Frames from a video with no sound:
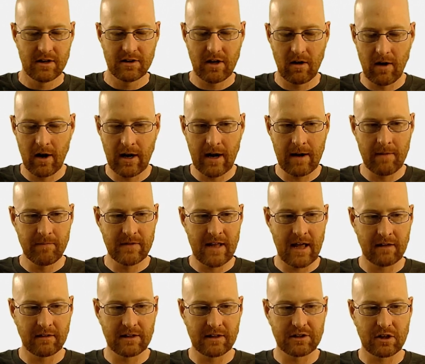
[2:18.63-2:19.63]
So, okay,
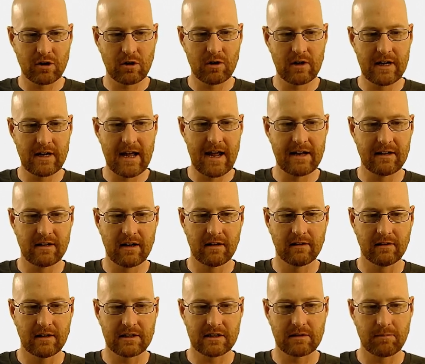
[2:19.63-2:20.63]
now let's create
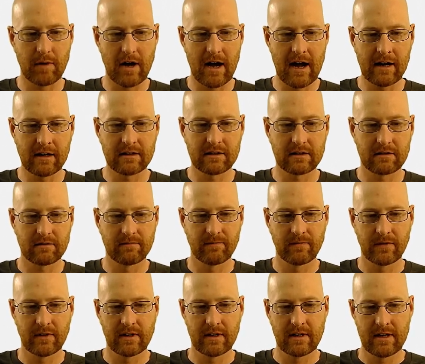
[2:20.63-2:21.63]
a list box,
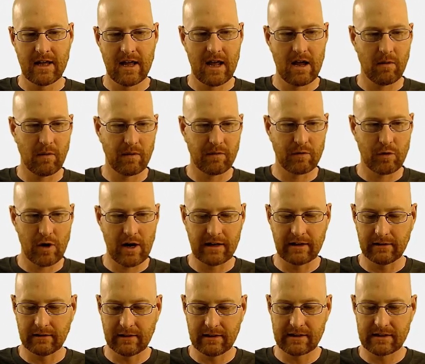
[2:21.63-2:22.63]
and we've
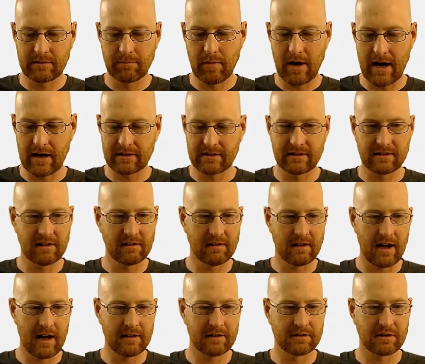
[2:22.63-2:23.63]
created list boxes a
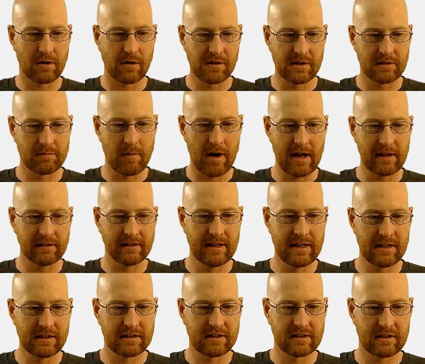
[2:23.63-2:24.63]
lot. Let's call this my
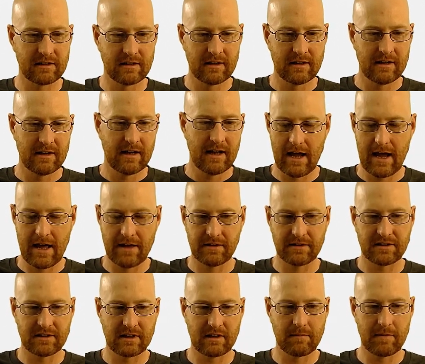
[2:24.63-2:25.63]
list, and
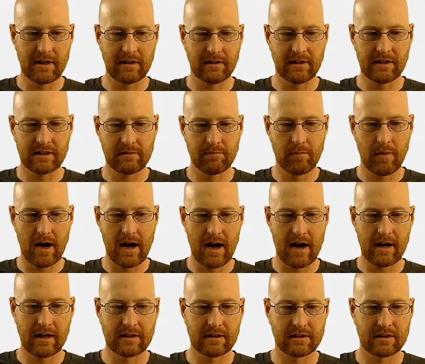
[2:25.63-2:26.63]
this is gonna be a list
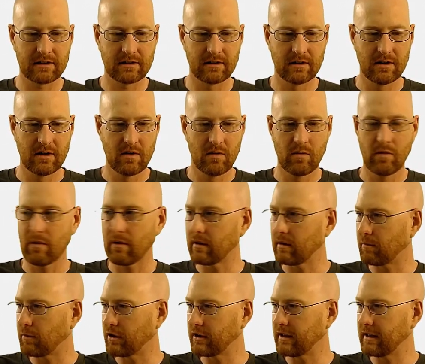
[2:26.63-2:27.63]
box. We
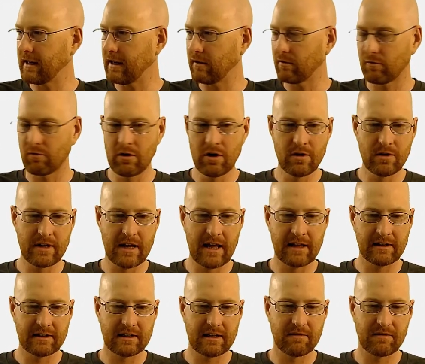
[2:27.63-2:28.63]
wanna put it in root,
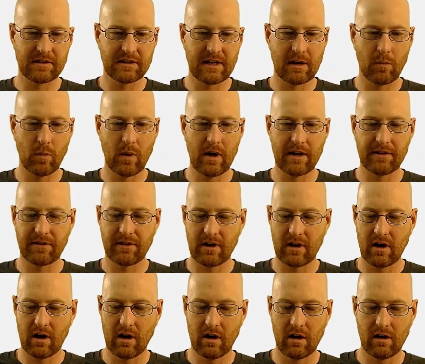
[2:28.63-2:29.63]
and let's give this a width
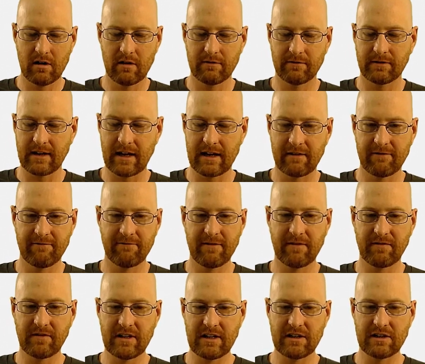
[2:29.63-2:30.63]
of like
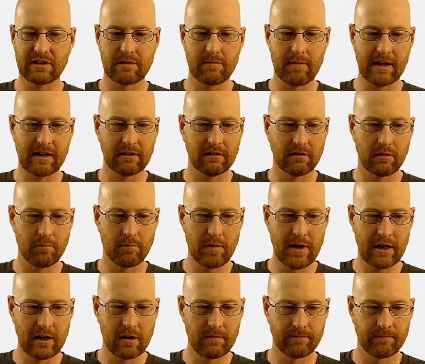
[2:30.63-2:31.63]
fifty, just to make it a little
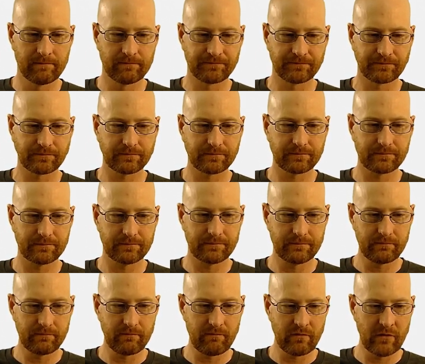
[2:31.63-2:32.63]
bigger.
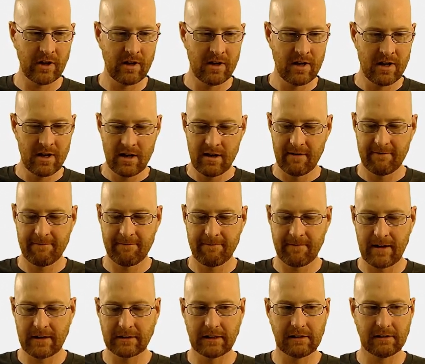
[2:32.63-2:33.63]

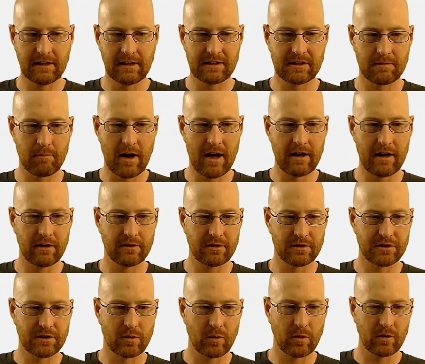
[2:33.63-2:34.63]
Finally, let's my
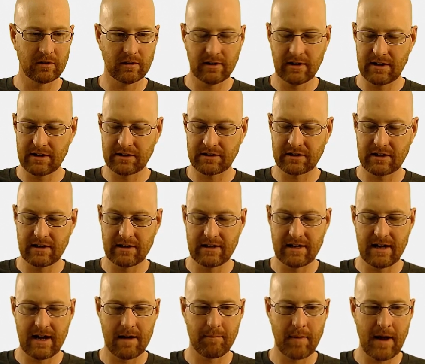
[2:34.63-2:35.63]
underscore list
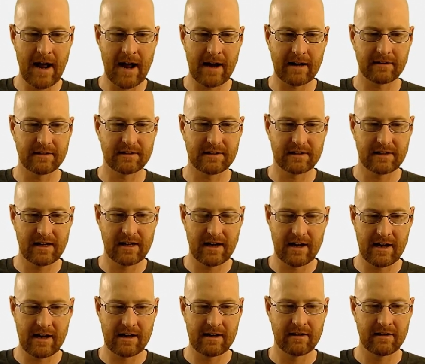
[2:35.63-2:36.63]
dot pack this
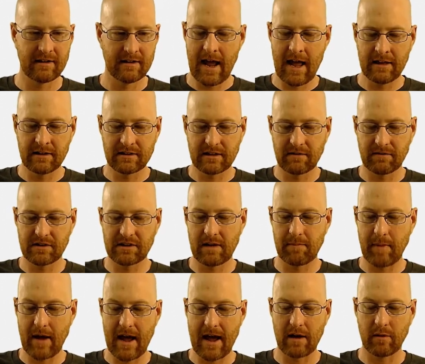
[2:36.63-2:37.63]
guy, and let's give this
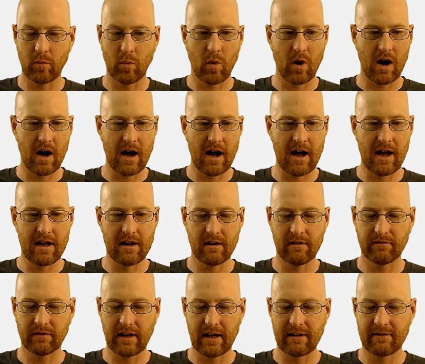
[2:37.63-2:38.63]
a pad Y
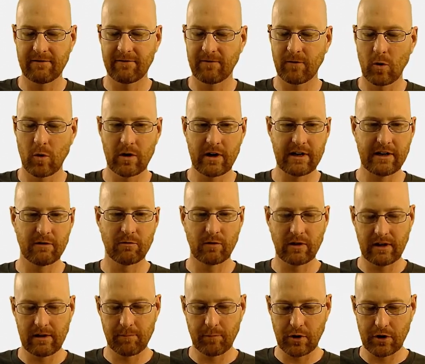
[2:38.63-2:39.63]
of like forty to
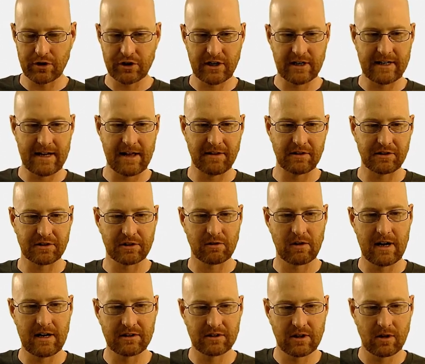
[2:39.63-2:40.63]
really push it down the
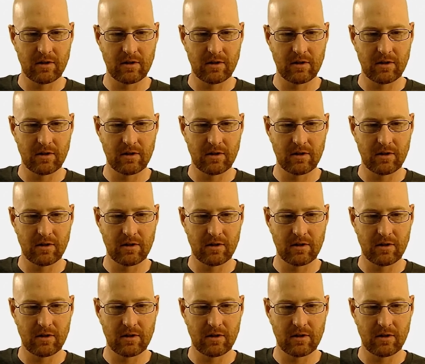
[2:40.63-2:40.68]
screen.